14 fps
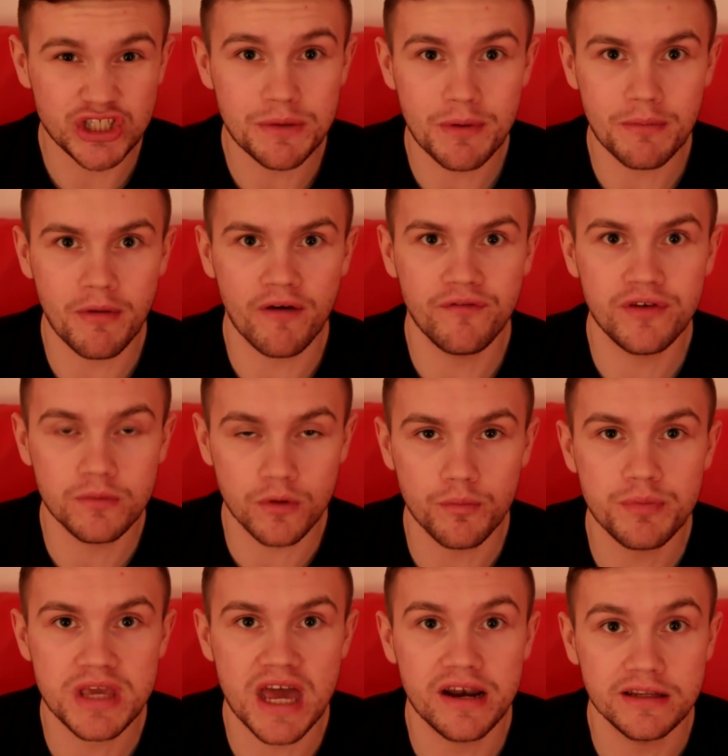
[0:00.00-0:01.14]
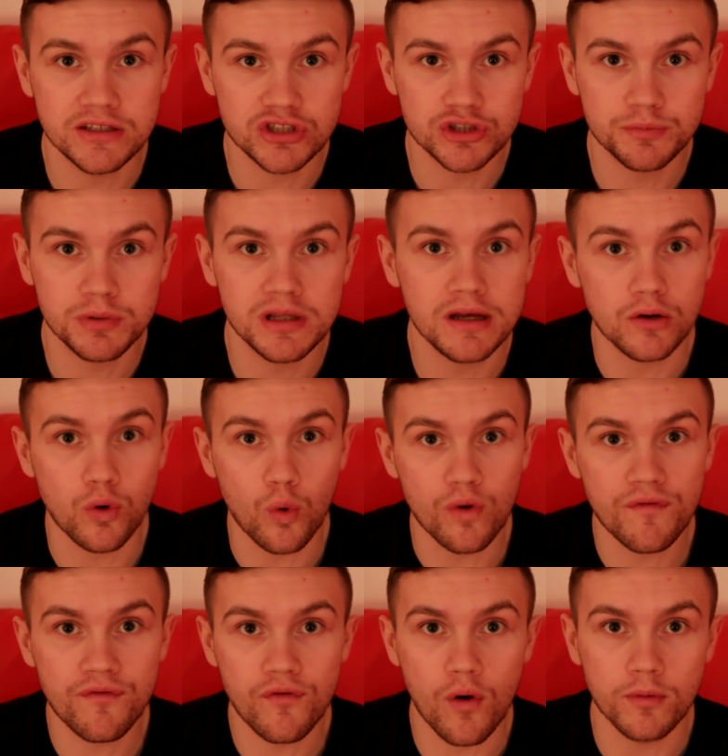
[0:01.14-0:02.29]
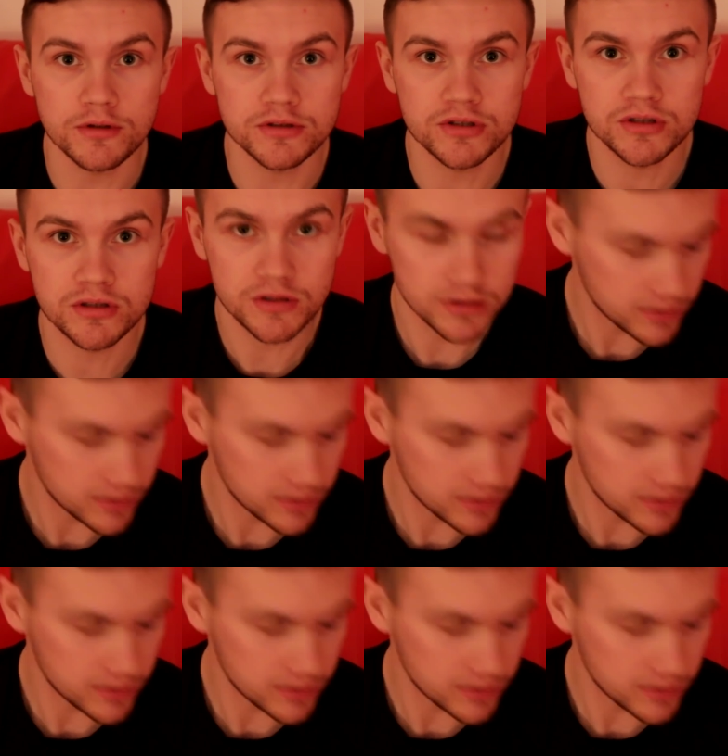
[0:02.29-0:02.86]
Jamie Murphy will be a Rangers player going forwards.